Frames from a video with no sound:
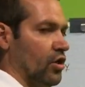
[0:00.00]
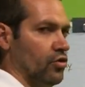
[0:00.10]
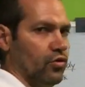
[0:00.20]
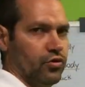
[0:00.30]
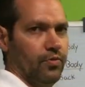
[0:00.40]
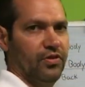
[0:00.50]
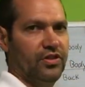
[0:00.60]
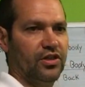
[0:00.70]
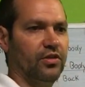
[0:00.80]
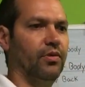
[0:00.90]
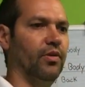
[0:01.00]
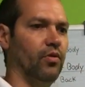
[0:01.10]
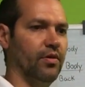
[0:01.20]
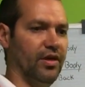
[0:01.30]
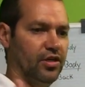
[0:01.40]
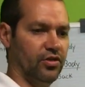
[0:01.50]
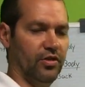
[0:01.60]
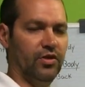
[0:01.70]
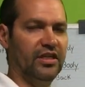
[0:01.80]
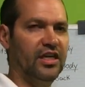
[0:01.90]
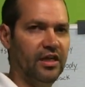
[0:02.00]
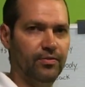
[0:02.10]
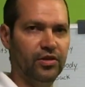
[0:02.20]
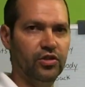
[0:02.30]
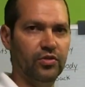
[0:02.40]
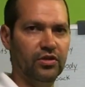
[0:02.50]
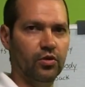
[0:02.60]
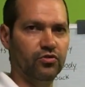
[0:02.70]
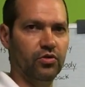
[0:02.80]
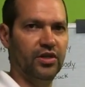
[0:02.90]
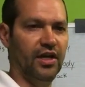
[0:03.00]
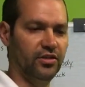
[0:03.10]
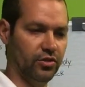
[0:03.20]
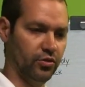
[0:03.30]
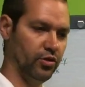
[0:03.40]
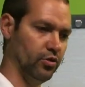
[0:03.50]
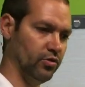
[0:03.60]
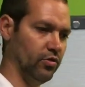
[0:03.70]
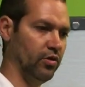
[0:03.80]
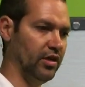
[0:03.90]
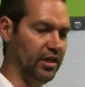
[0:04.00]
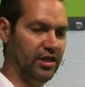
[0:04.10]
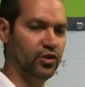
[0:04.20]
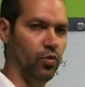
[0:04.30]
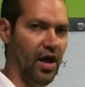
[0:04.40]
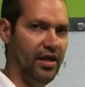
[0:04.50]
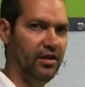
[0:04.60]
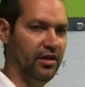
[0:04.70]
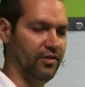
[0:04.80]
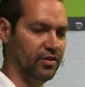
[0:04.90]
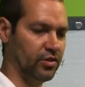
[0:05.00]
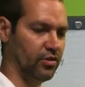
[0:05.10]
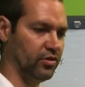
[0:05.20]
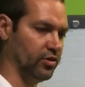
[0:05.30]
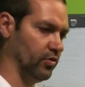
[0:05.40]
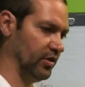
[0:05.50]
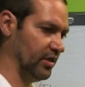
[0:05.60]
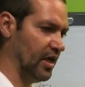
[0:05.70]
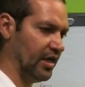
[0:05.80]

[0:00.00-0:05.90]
neutral position, but we want to make sure that we keep doing those rotations, so 2 each way in the circle, so 1